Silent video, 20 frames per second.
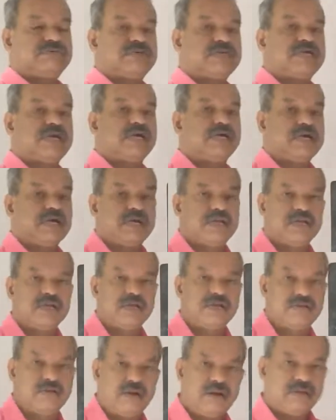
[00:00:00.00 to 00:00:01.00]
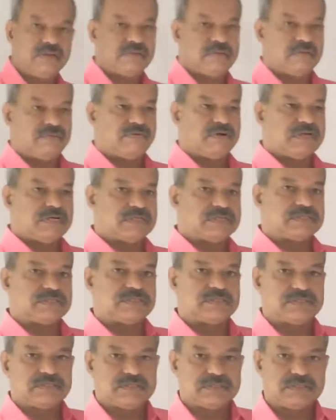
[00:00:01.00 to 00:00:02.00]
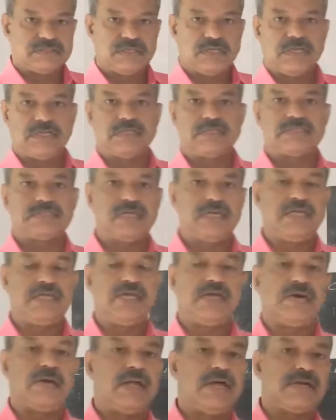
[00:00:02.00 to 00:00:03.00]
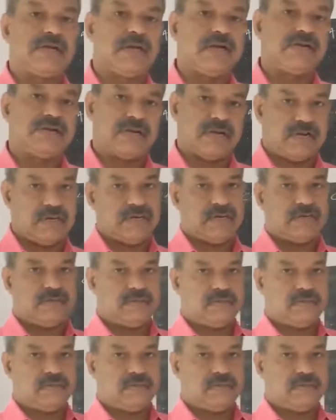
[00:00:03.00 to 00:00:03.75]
a triangle are equal, then what is it? It is an equilateral triangle.